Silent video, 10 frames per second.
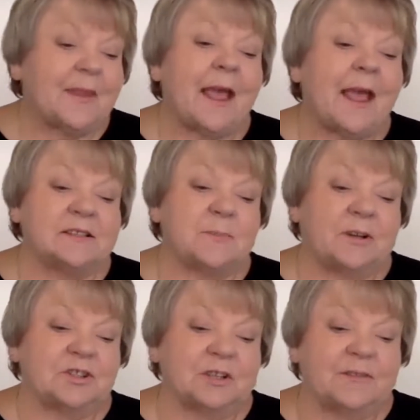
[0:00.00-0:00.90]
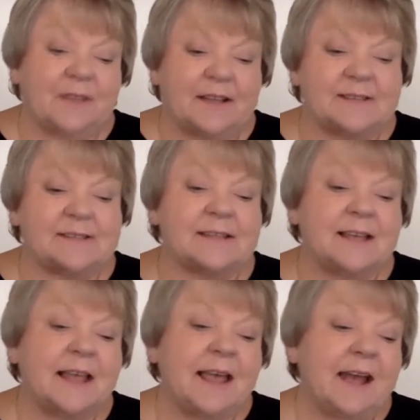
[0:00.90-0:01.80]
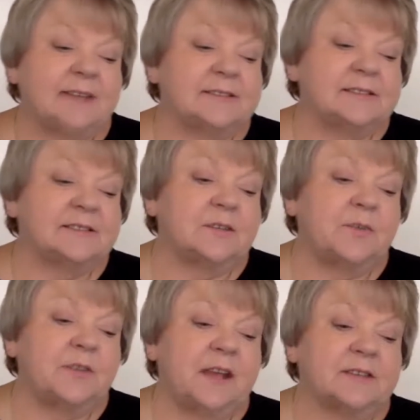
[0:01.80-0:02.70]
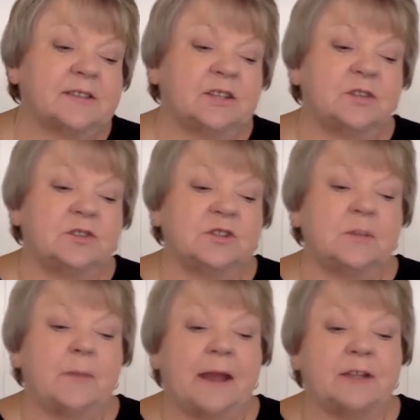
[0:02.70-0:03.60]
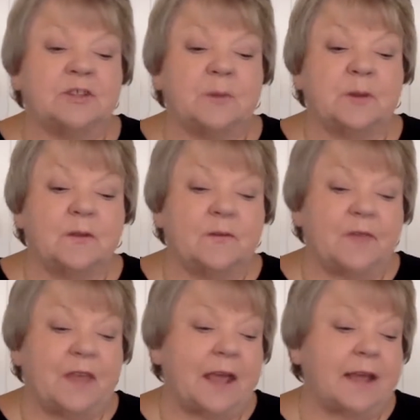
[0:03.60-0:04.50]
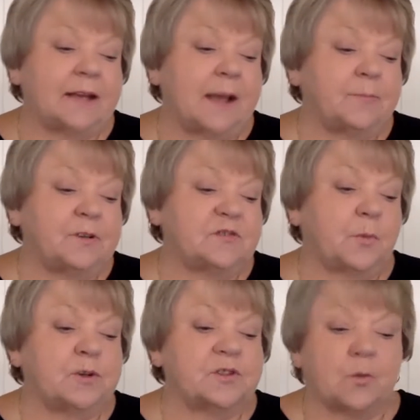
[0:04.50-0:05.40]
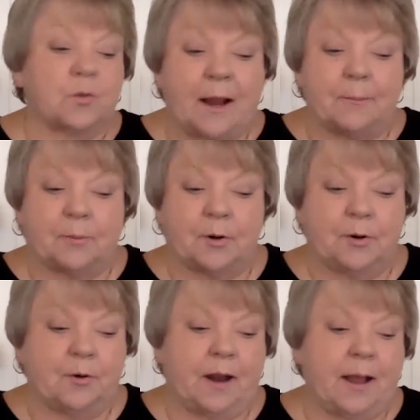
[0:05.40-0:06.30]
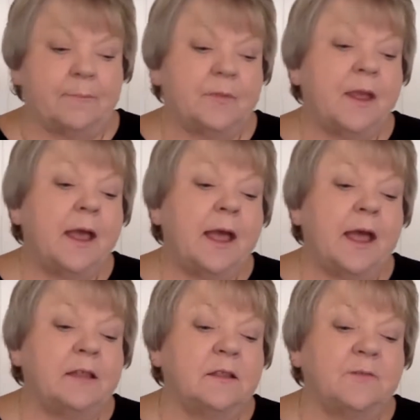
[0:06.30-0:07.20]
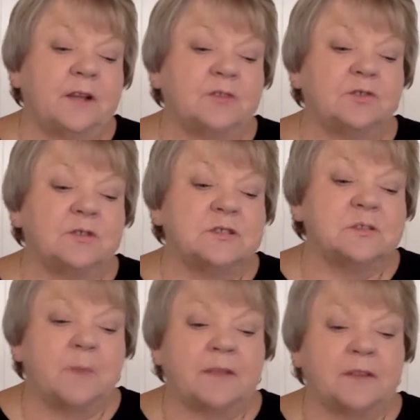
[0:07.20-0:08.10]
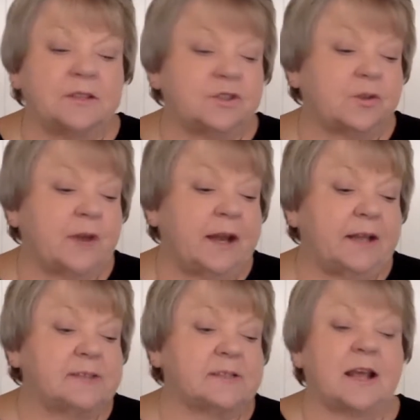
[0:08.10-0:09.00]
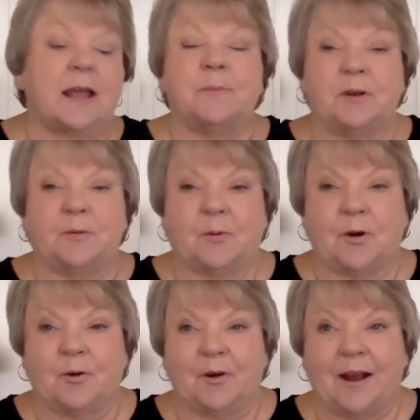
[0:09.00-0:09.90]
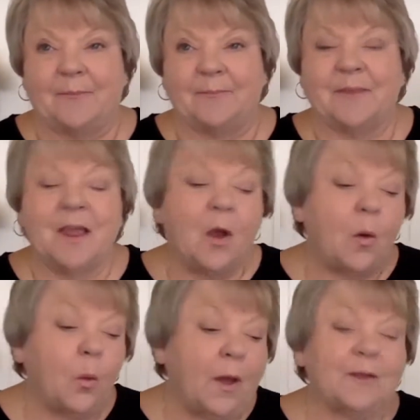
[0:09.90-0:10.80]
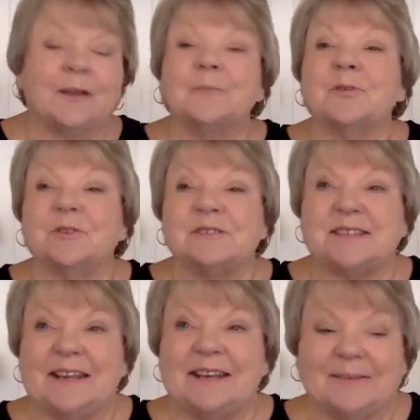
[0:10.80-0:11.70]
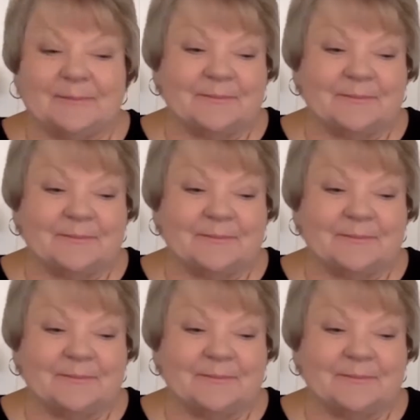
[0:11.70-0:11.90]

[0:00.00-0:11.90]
and special events, and assisted with the execution and management of the VA Adaptive Sports Grant Program and the Veterans Monthly Training Stipend Program. Welcome, Christina.